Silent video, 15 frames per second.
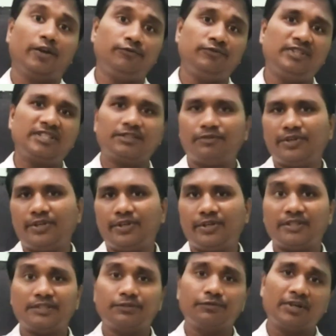If this
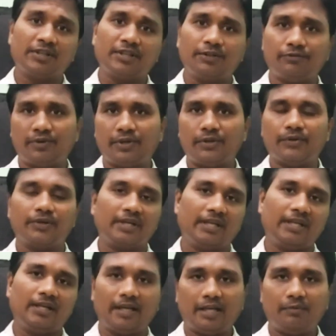video is worthy for you,
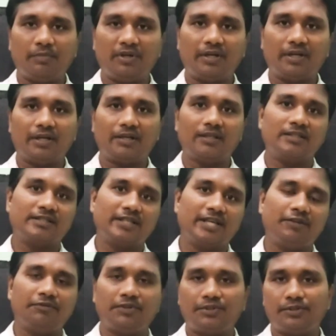click like button,
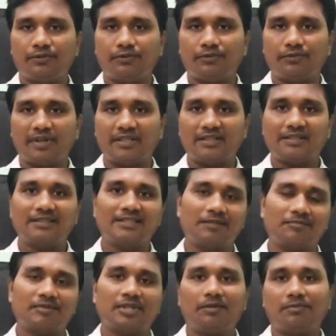share with your friends,
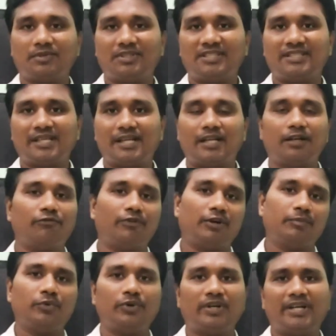subscribe to this channel for
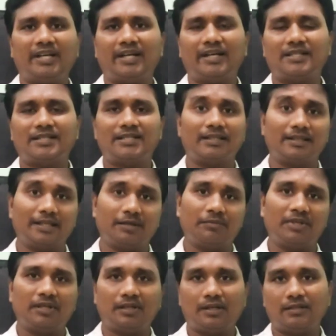more interesting
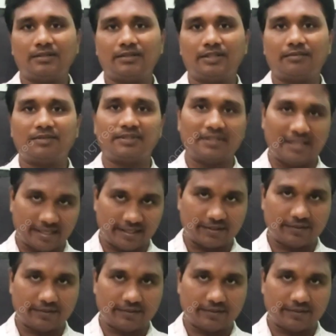thermal concepts. Thank you.